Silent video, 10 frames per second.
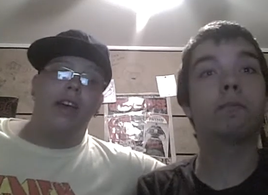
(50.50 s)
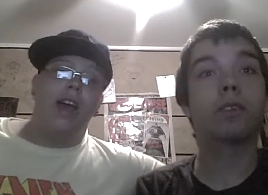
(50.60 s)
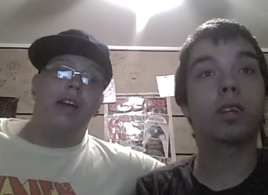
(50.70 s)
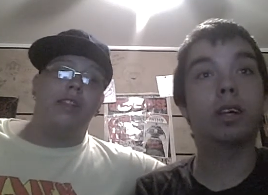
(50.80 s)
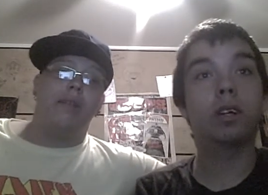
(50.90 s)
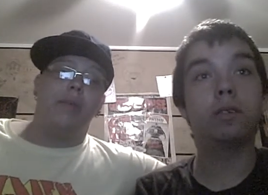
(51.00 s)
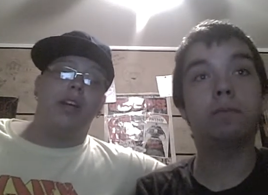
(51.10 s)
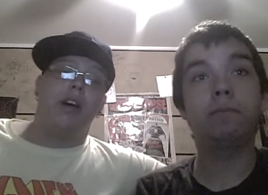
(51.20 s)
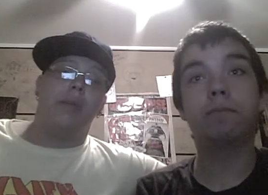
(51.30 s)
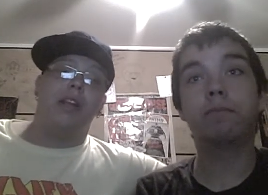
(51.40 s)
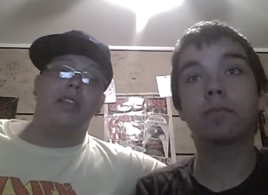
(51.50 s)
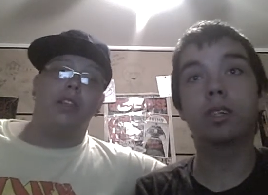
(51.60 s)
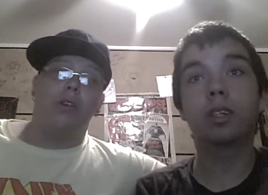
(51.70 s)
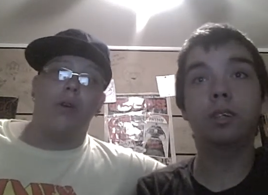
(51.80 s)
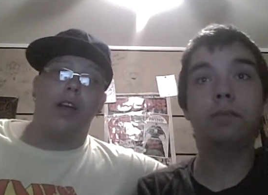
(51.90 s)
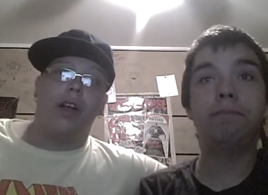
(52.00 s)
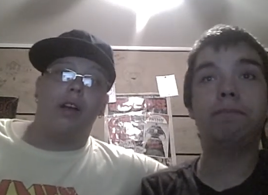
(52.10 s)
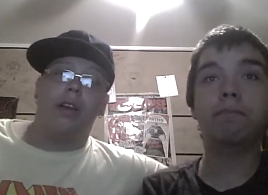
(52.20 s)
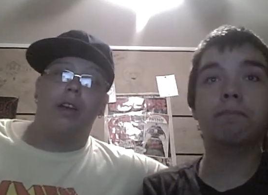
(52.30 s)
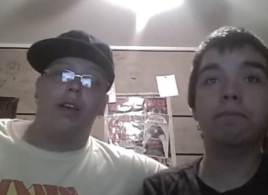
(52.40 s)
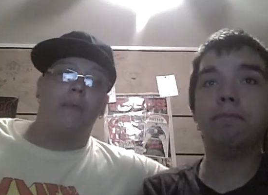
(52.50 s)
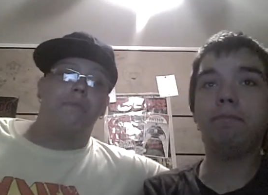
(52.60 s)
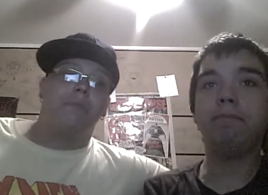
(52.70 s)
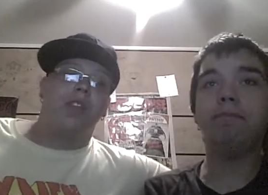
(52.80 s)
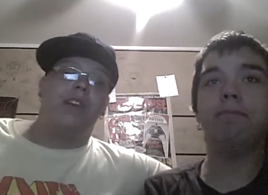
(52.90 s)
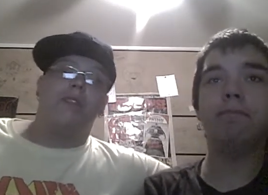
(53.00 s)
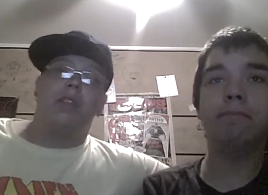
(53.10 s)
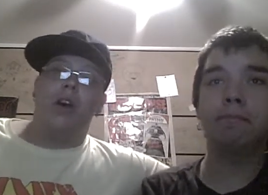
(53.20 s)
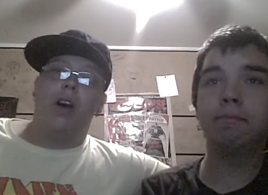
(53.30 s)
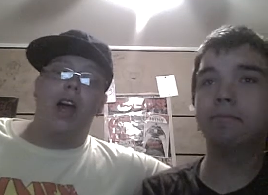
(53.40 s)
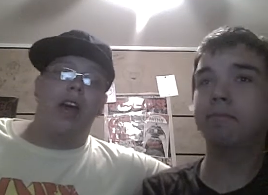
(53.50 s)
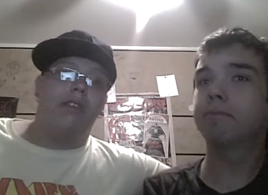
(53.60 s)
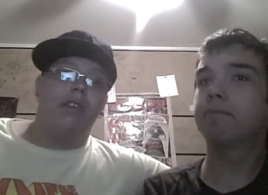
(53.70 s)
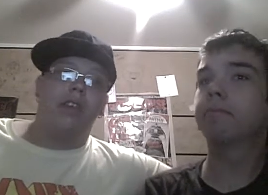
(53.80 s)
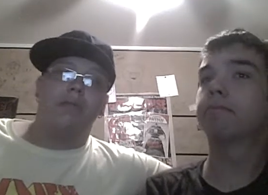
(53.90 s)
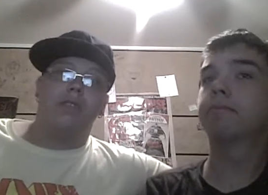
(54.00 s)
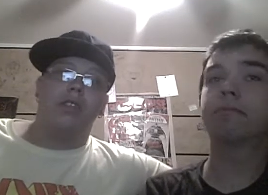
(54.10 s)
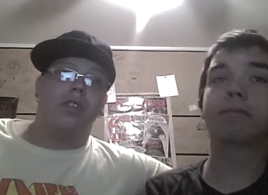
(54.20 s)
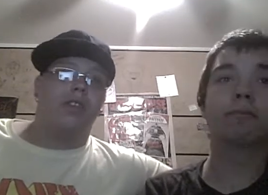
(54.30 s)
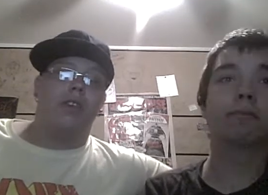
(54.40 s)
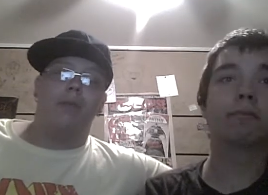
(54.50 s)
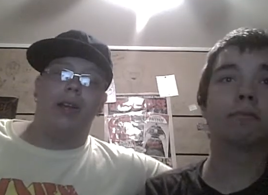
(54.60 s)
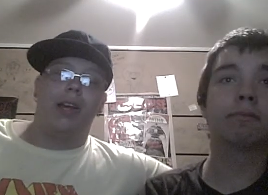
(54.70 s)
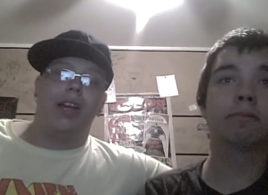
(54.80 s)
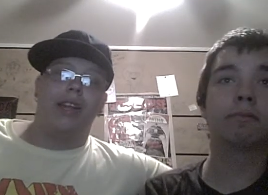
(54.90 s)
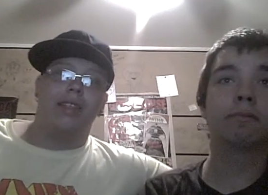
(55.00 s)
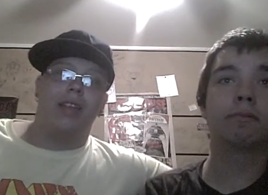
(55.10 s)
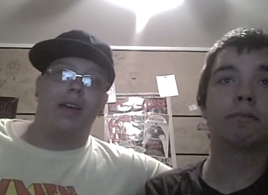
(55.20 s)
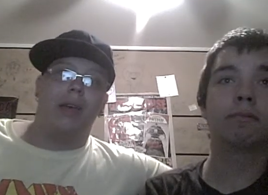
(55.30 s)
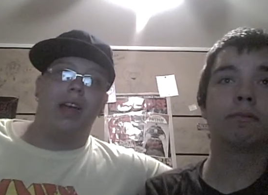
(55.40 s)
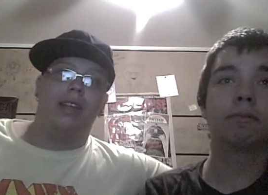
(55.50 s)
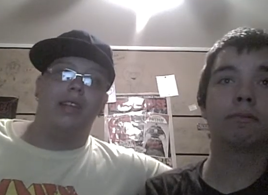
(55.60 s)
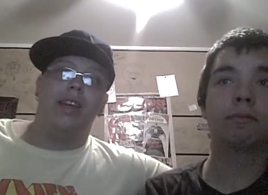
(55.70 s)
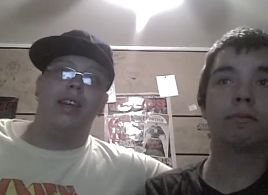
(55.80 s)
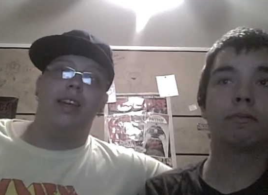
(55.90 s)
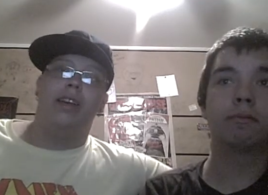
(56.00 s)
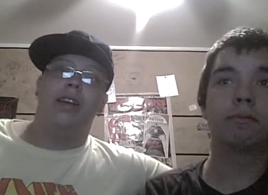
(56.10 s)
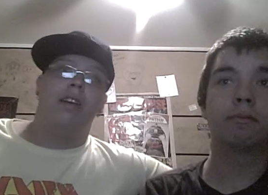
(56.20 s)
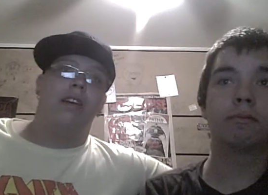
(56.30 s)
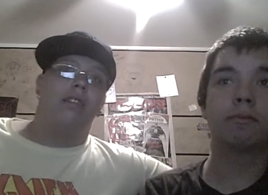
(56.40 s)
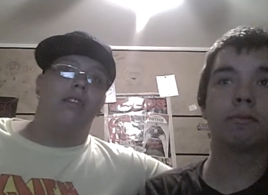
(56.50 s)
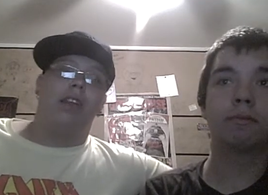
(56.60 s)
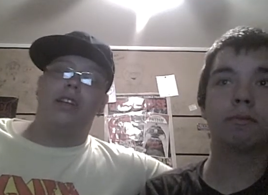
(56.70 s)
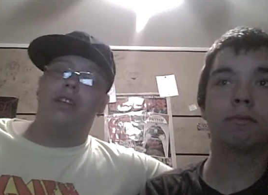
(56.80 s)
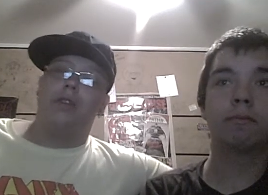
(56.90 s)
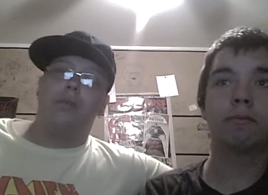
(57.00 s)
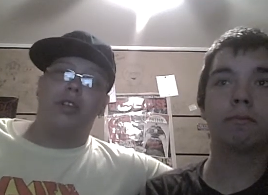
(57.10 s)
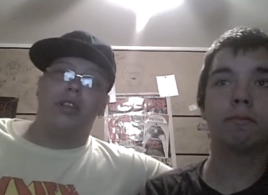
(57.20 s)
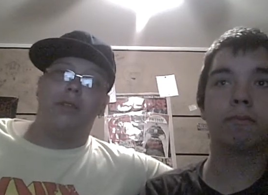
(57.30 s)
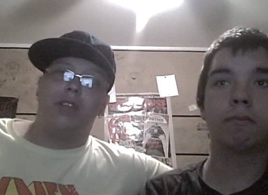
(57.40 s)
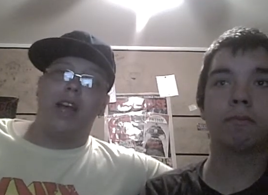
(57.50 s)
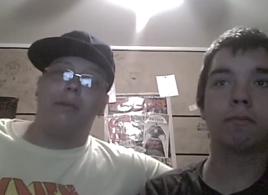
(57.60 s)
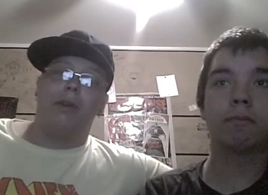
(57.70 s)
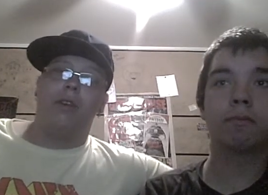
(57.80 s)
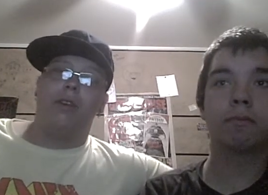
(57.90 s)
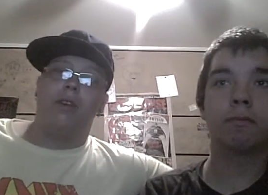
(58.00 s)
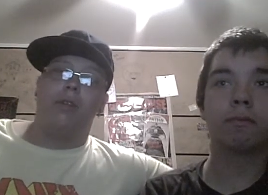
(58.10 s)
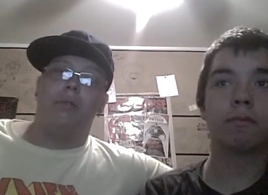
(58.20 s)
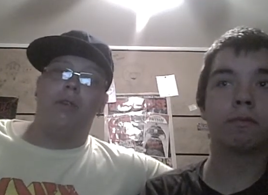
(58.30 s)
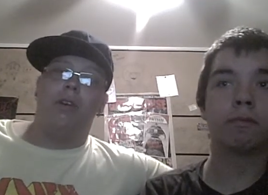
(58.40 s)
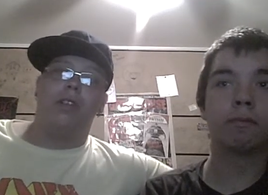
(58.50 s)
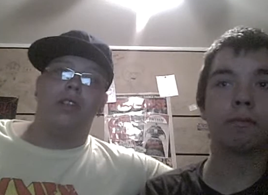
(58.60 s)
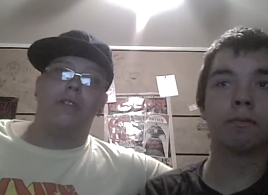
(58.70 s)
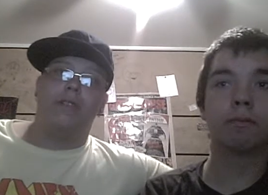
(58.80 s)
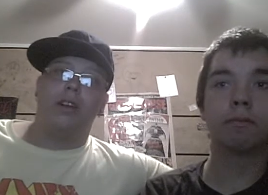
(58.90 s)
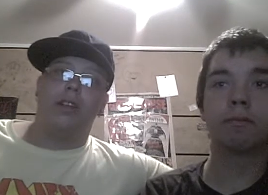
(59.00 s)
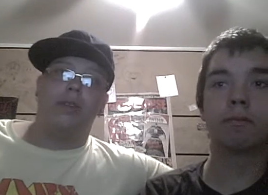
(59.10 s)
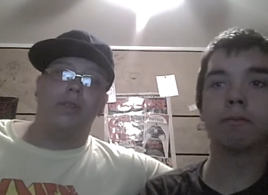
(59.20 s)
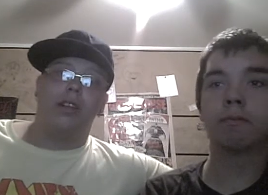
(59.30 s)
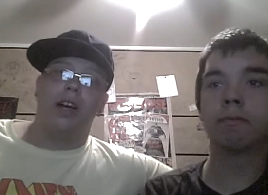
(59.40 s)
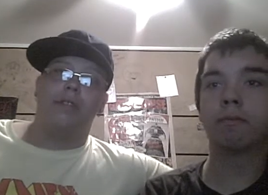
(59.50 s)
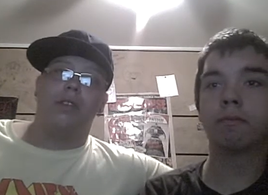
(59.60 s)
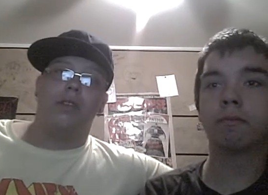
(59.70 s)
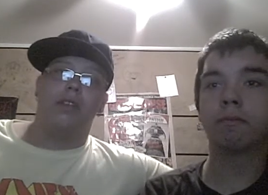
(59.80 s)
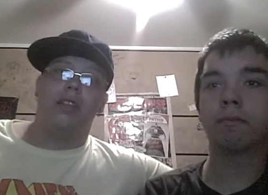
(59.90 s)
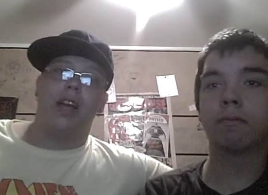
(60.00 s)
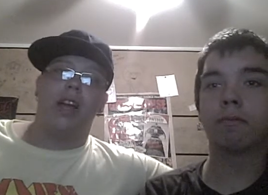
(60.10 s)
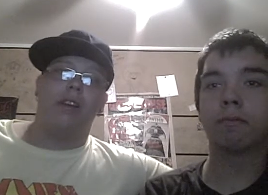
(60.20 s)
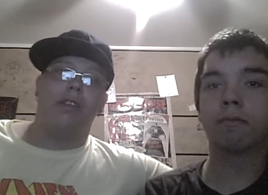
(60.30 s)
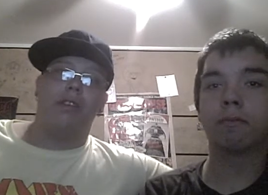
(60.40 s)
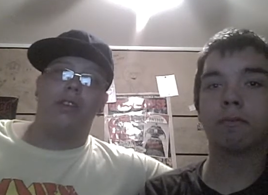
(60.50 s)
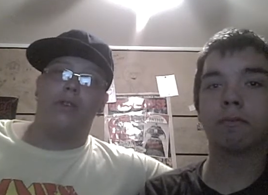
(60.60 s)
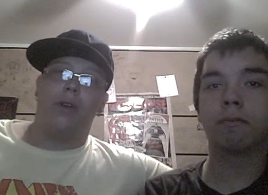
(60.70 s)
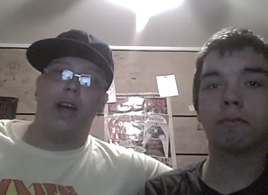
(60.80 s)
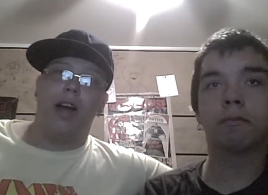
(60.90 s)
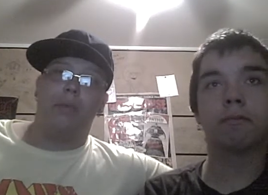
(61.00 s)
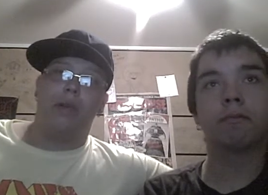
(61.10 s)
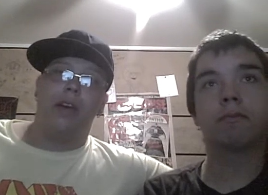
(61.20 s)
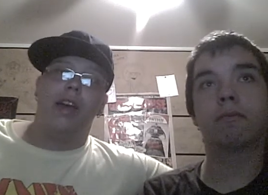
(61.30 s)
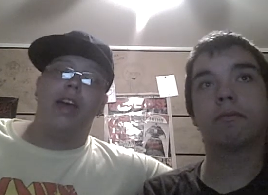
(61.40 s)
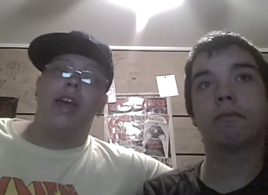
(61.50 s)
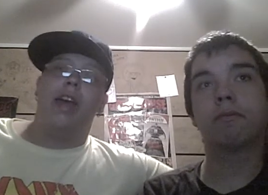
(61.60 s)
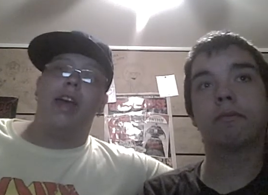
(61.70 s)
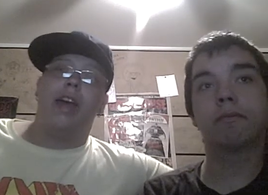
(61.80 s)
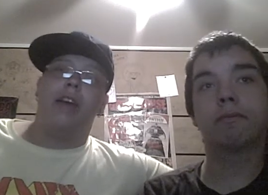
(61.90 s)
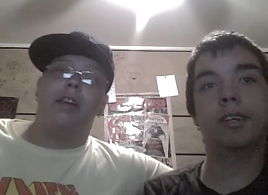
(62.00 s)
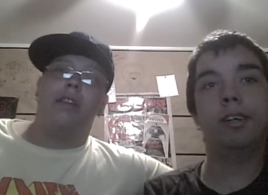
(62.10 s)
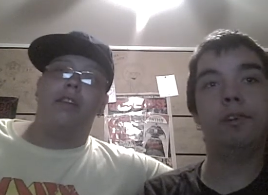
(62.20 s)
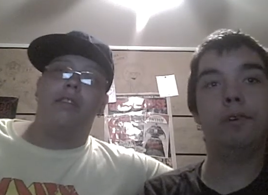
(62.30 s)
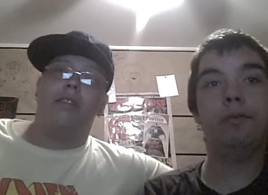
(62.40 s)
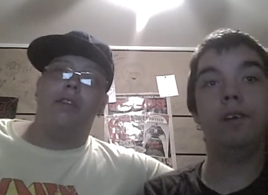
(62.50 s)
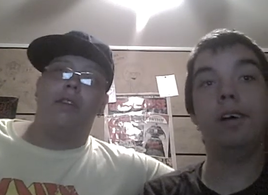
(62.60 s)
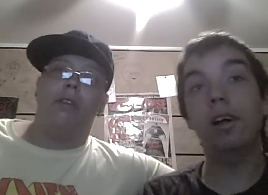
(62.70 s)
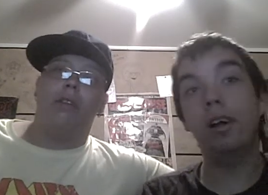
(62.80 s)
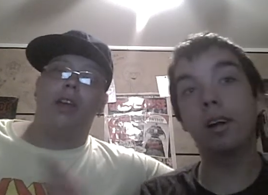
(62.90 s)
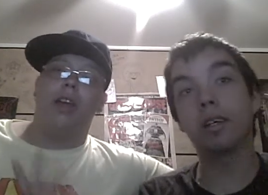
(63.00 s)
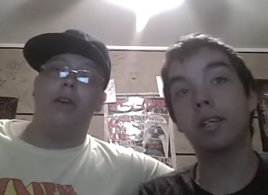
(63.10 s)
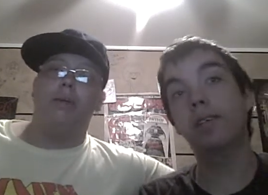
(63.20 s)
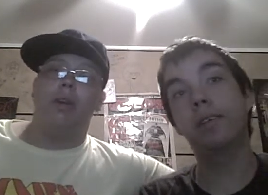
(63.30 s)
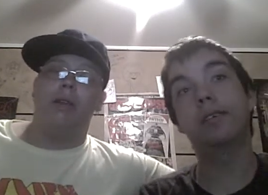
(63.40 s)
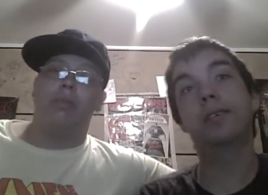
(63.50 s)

Speaker 1: ends up becoming his lawyer, even though everything was discriminated against Tom Hanks. He like so much shit was happening to him, all this fucked up stuff. They were saying all this crap, and only one